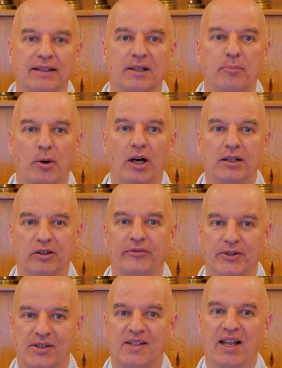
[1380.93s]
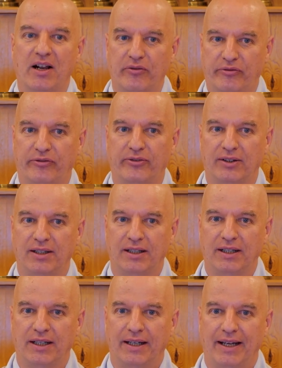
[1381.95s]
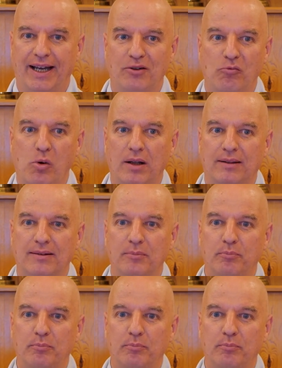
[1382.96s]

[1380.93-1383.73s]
and part of yourself. And what the